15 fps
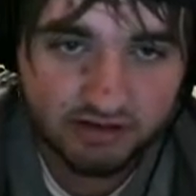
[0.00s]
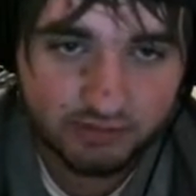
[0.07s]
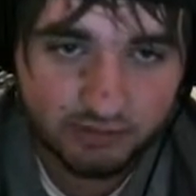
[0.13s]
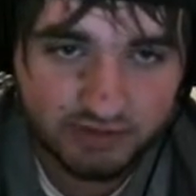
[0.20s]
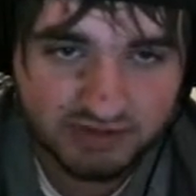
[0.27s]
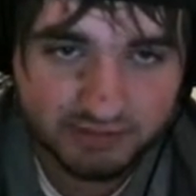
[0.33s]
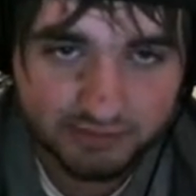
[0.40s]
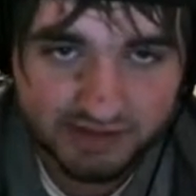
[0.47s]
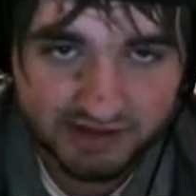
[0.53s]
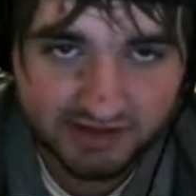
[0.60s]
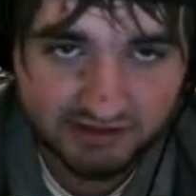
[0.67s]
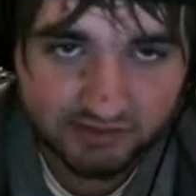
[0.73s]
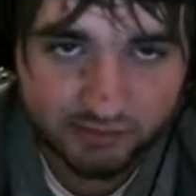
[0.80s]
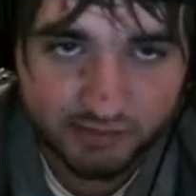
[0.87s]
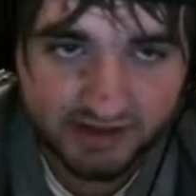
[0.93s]
which
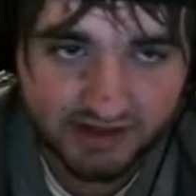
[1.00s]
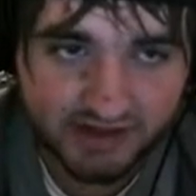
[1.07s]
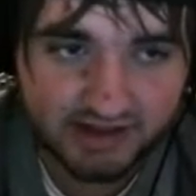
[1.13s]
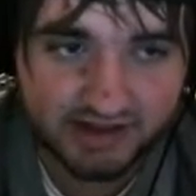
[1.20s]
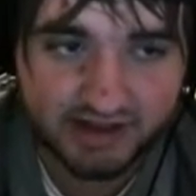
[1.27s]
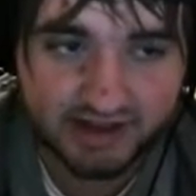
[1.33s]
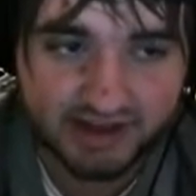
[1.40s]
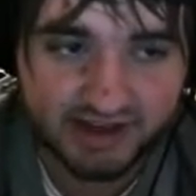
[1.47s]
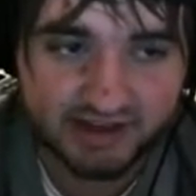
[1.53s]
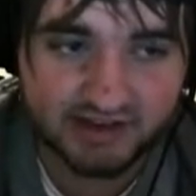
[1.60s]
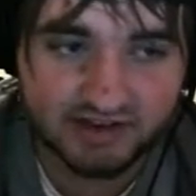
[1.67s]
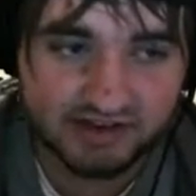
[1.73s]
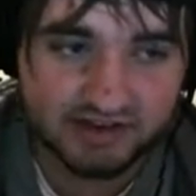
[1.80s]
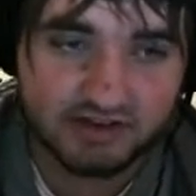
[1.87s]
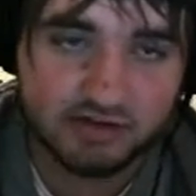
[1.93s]
means we can
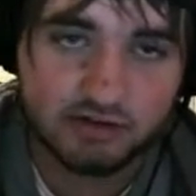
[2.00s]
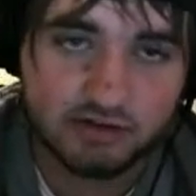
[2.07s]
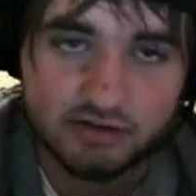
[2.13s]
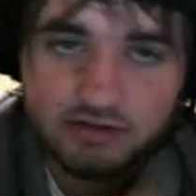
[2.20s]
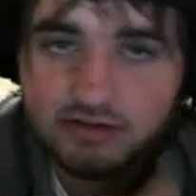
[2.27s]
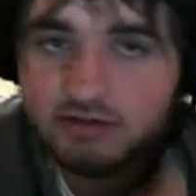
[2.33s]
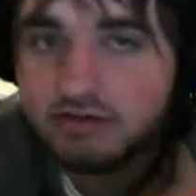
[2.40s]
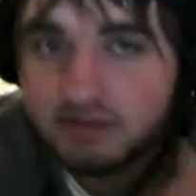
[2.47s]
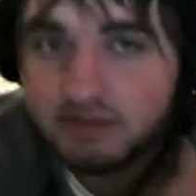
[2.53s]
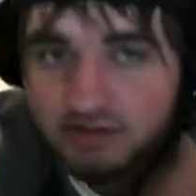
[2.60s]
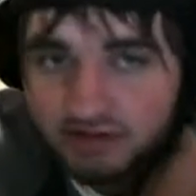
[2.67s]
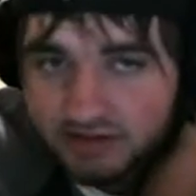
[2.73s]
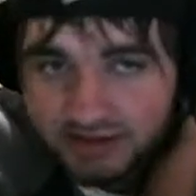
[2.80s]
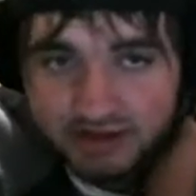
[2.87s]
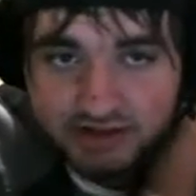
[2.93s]
still
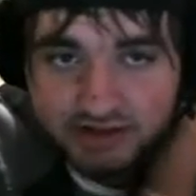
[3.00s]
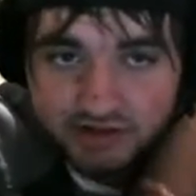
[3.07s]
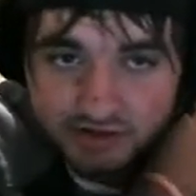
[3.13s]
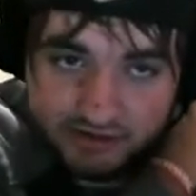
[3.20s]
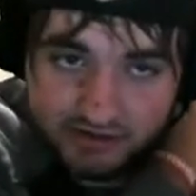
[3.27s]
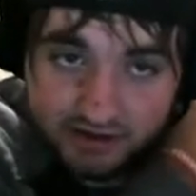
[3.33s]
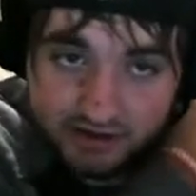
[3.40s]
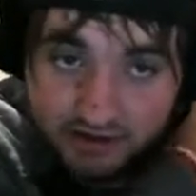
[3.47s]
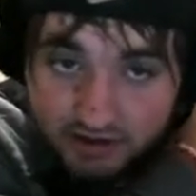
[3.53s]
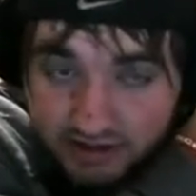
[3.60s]
turn it.